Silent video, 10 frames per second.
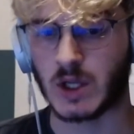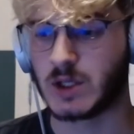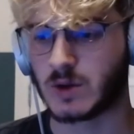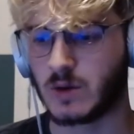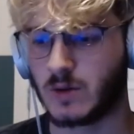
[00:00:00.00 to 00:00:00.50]

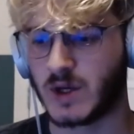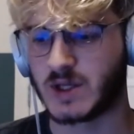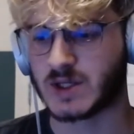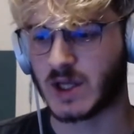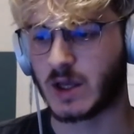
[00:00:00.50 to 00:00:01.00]
He's
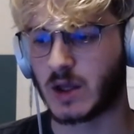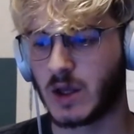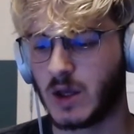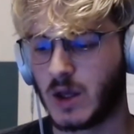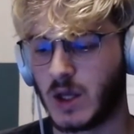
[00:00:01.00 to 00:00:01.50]
always
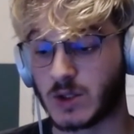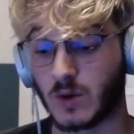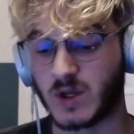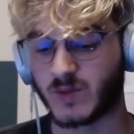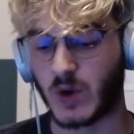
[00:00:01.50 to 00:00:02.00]

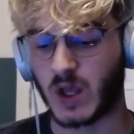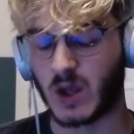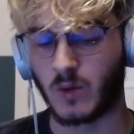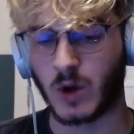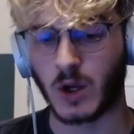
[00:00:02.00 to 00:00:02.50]
putting
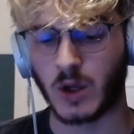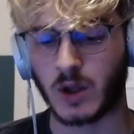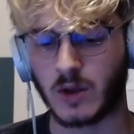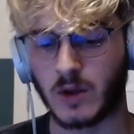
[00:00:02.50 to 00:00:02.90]
in work.